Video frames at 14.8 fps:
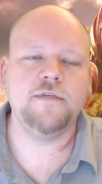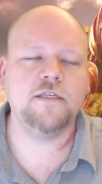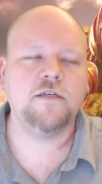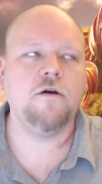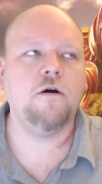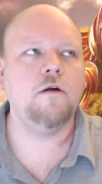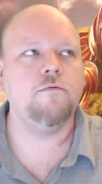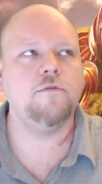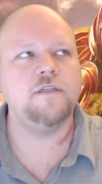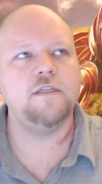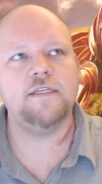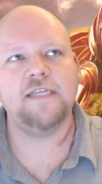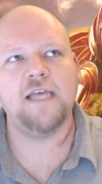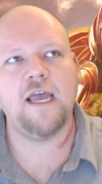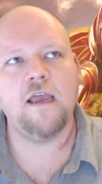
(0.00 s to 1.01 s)
This card was to
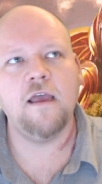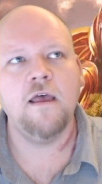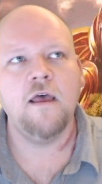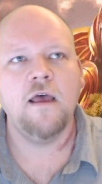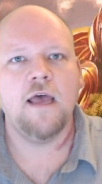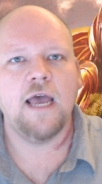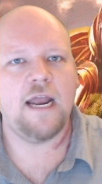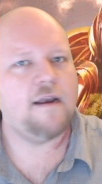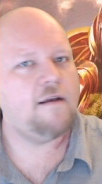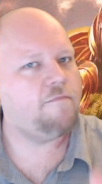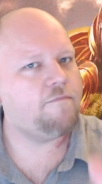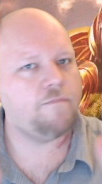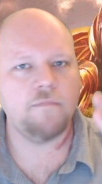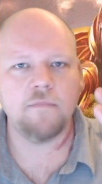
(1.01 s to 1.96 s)
say, and